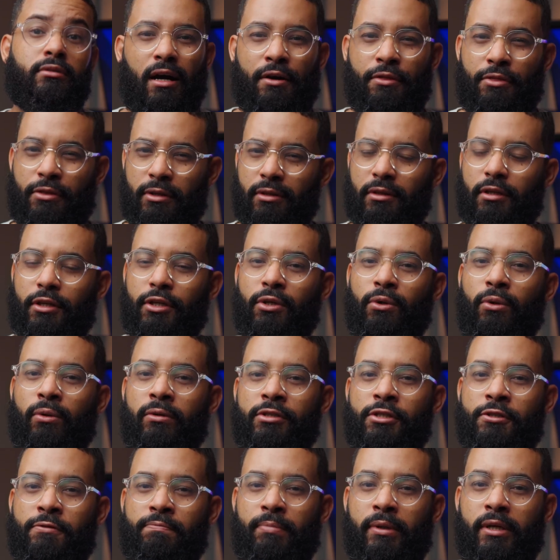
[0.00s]
I think that you will
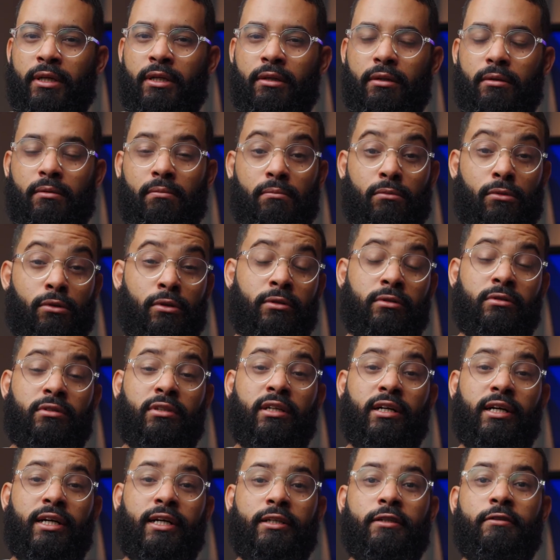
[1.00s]
spend more
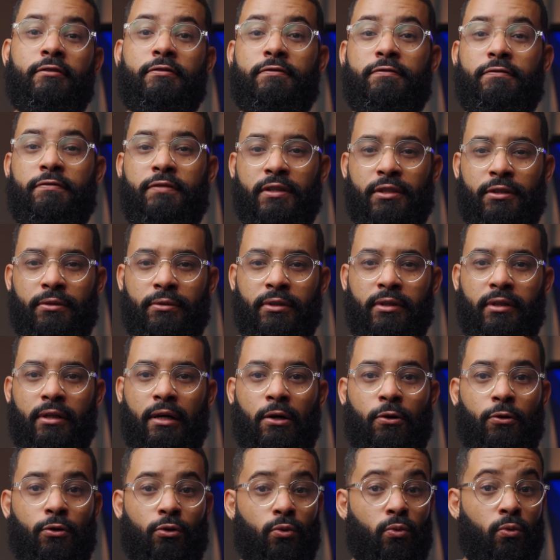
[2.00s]
time figuring
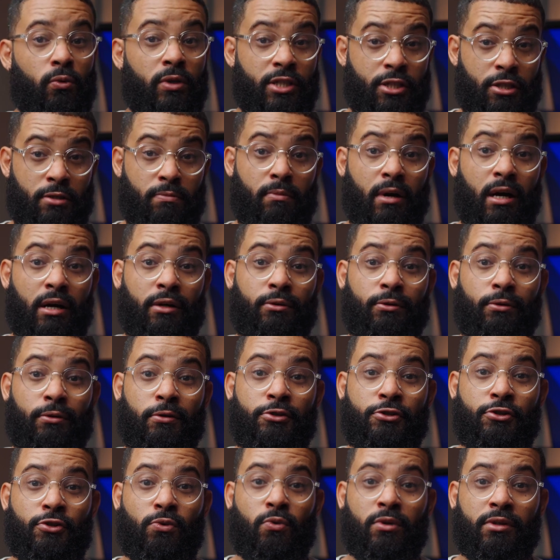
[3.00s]
out which
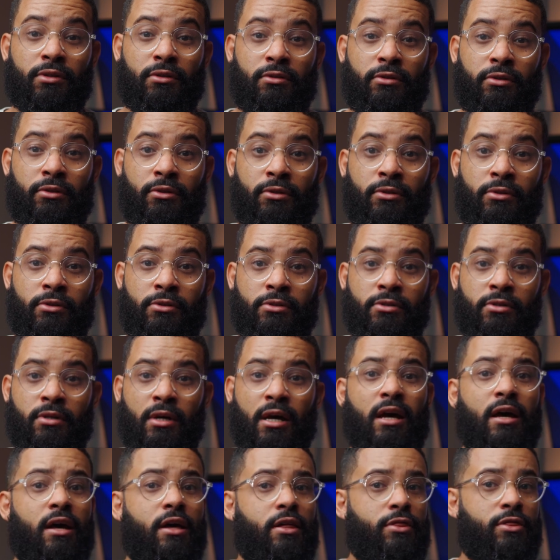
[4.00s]
macros you want to use
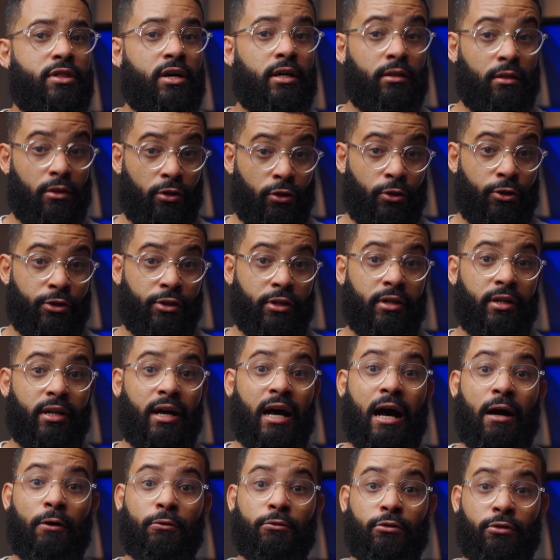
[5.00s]
than learning
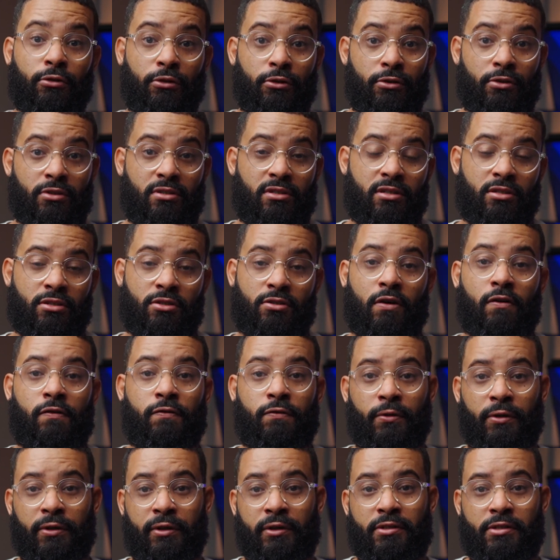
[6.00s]
how to use the
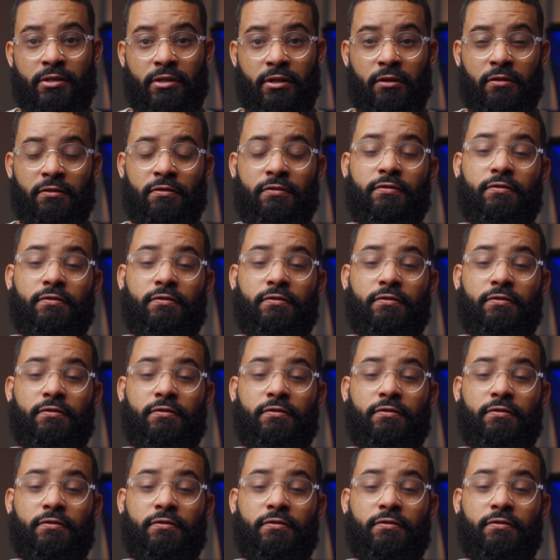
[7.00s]
software itself.